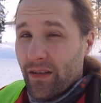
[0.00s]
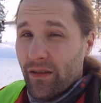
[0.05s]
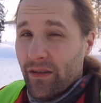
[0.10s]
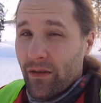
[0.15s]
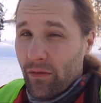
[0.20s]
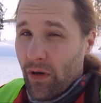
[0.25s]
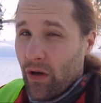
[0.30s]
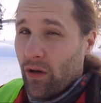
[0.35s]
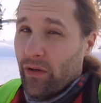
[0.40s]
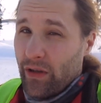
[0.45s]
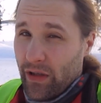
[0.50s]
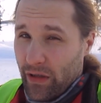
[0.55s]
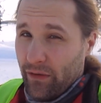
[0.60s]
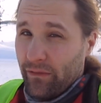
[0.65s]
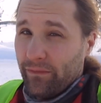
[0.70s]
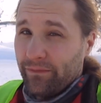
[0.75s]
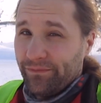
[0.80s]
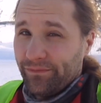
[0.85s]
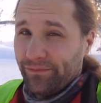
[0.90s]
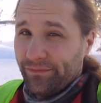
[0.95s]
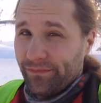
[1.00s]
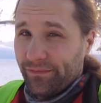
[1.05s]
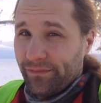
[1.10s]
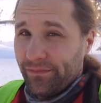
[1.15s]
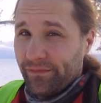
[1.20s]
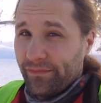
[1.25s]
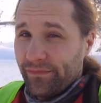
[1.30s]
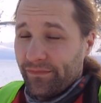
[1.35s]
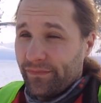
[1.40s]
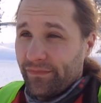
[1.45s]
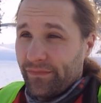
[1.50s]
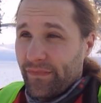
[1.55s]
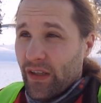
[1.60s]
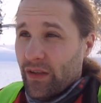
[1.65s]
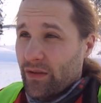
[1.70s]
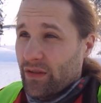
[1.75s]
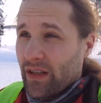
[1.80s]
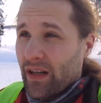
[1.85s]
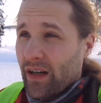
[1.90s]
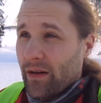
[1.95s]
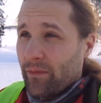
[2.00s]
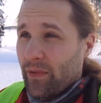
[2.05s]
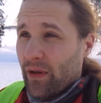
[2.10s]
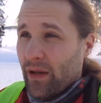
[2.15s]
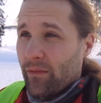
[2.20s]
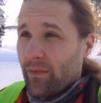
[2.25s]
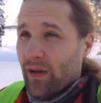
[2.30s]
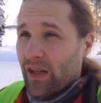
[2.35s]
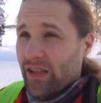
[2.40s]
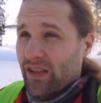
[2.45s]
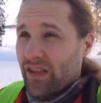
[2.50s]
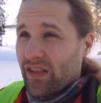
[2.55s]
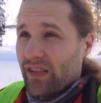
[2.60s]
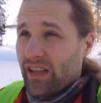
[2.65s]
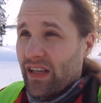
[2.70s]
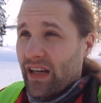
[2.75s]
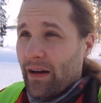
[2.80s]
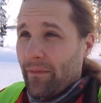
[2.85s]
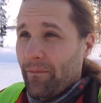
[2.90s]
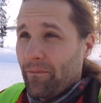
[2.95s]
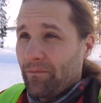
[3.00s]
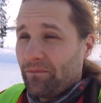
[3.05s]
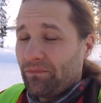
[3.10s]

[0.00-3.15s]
the road. Those are pretty much the